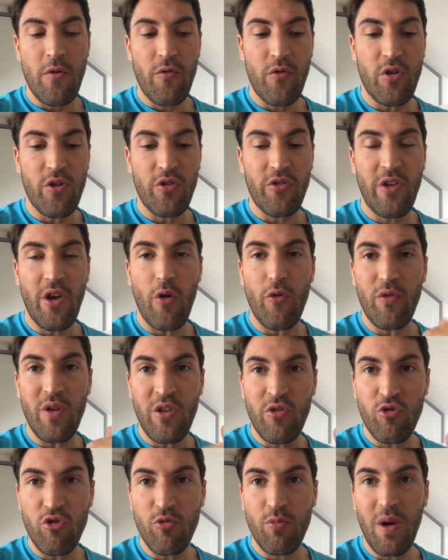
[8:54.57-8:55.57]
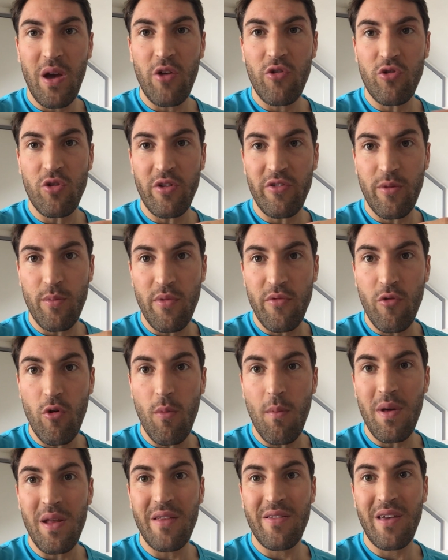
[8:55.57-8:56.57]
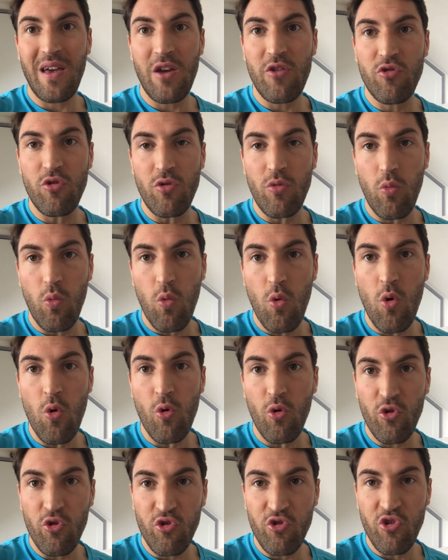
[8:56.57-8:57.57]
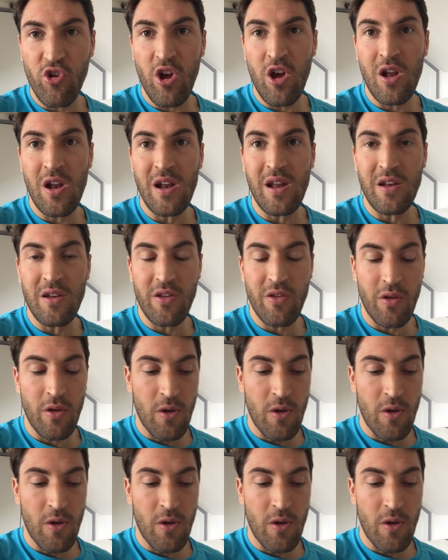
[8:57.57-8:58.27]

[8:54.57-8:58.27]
for yourself, introspection, as I said before, meditation, walks, journaling,